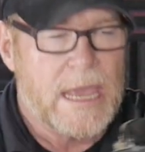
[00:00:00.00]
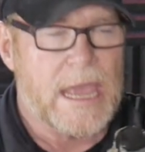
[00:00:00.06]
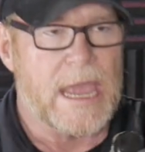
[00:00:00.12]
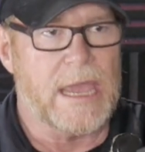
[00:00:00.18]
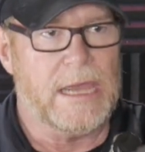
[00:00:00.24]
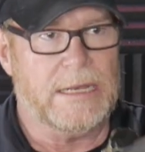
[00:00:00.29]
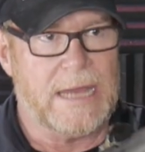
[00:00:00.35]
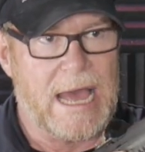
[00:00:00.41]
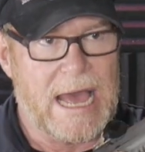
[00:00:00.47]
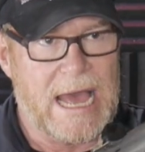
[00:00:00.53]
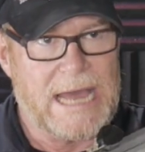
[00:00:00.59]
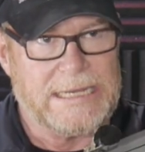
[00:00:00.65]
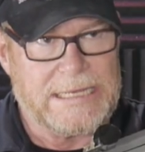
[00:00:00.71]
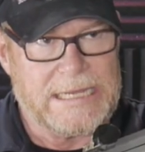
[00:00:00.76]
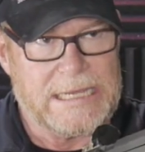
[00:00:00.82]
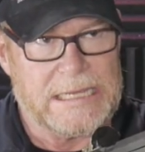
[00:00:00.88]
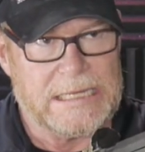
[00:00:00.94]
And the
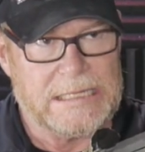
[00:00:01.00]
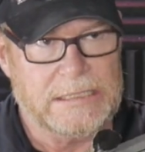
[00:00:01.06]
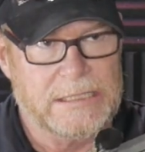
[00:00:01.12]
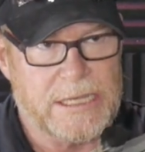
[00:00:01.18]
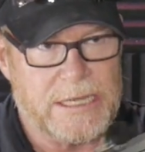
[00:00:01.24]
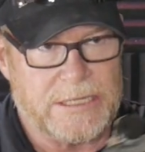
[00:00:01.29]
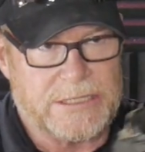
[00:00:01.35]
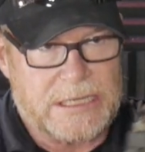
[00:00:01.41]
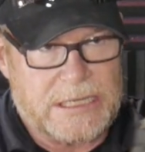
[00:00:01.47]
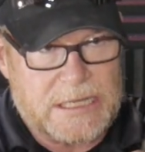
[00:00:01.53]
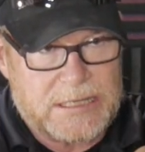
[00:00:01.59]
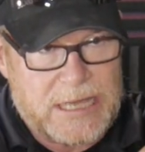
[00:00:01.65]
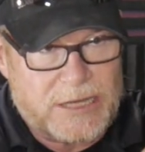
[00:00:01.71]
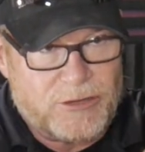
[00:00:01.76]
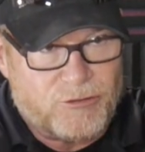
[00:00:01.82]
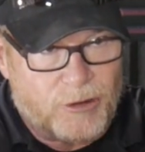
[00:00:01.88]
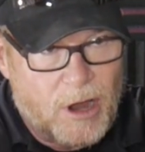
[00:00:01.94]
idea is to get
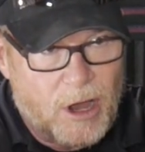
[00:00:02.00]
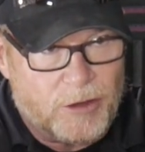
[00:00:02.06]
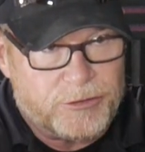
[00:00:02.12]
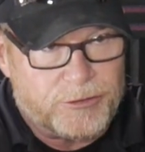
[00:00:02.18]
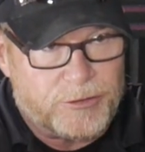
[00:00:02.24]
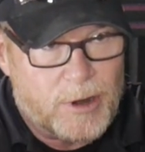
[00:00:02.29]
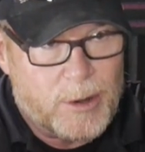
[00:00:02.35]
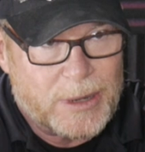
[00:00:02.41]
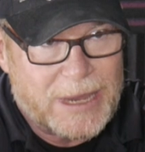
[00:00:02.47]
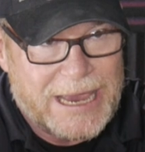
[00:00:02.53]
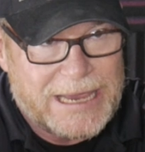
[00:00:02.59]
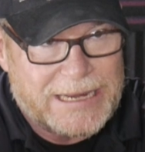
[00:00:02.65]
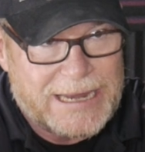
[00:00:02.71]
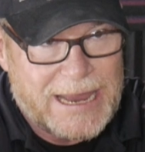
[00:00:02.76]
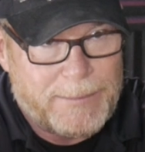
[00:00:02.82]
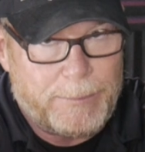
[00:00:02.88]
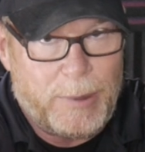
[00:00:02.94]
that draw stroke
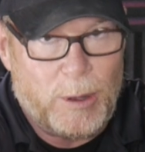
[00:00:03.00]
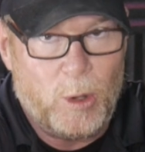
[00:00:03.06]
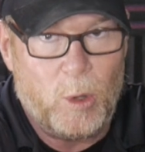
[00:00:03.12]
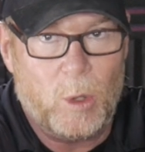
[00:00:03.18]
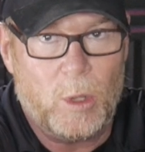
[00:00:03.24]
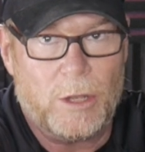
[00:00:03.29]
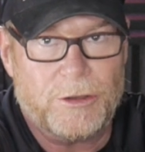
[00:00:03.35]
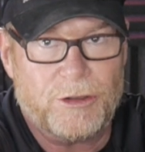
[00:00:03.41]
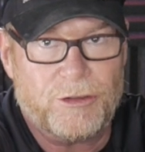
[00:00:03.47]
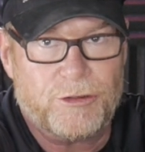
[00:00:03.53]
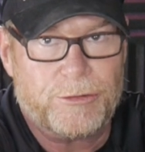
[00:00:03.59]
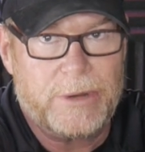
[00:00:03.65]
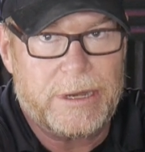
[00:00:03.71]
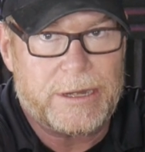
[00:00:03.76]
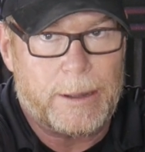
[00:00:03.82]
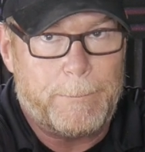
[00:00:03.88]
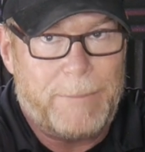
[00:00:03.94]
and that pull on the
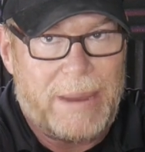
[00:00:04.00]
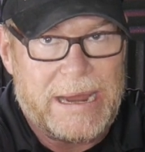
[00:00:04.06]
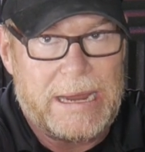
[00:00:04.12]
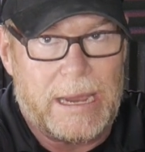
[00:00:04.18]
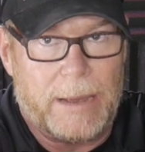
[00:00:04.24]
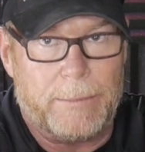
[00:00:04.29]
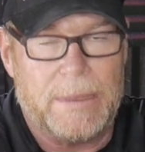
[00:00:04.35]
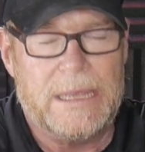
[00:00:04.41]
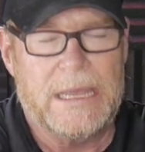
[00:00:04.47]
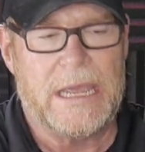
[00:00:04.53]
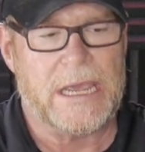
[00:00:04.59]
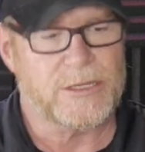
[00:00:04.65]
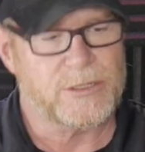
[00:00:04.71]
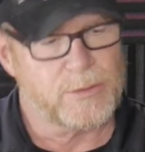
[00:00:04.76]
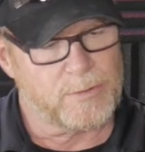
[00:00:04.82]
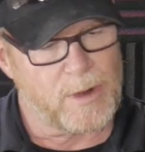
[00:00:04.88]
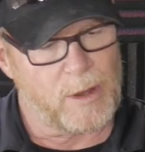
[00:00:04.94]
trigger, bam,
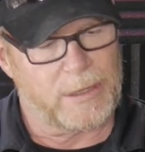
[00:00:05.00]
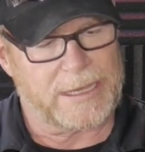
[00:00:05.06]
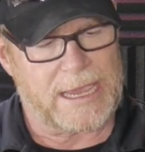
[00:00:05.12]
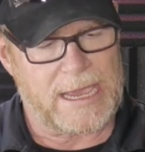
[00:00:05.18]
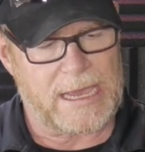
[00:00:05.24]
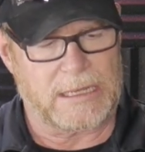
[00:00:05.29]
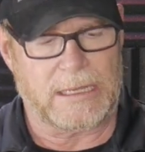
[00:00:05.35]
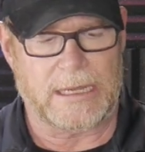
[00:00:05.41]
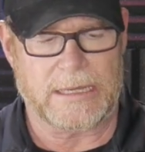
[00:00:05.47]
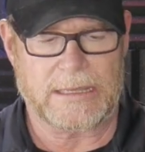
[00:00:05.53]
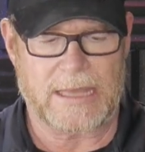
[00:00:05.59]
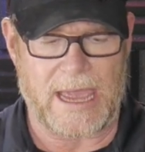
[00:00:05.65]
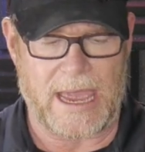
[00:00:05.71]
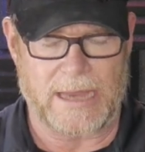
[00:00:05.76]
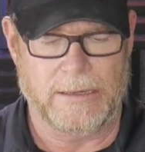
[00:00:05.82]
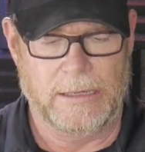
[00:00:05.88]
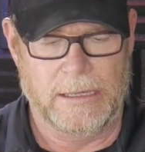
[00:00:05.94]
as you're rolling out like
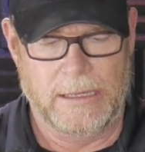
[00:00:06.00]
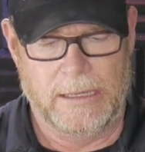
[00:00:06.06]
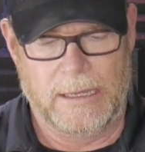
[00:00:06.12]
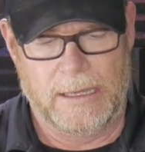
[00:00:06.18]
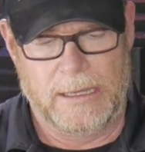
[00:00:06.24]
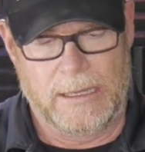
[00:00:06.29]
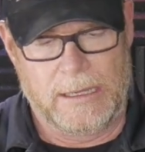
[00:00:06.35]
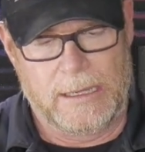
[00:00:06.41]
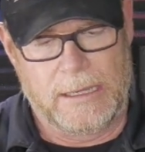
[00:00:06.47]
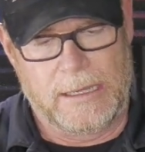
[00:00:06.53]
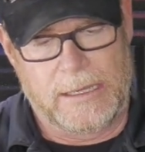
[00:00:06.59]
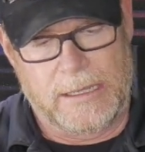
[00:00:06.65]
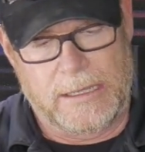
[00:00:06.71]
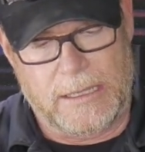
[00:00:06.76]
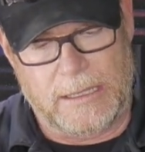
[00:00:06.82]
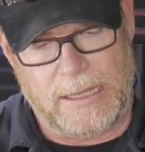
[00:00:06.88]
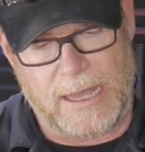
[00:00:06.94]
that.
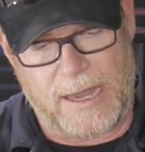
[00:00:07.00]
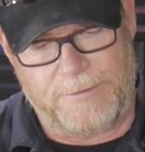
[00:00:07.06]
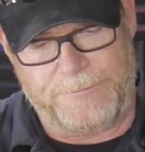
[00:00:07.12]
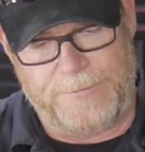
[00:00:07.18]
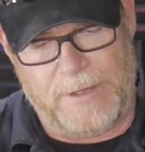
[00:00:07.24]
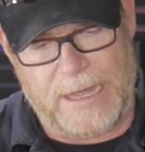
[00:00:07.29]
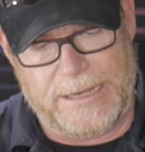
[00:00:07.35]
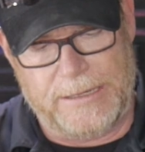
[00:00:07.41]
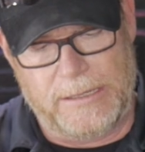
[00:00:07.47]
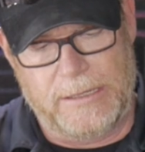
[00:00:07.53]
A lot of fun.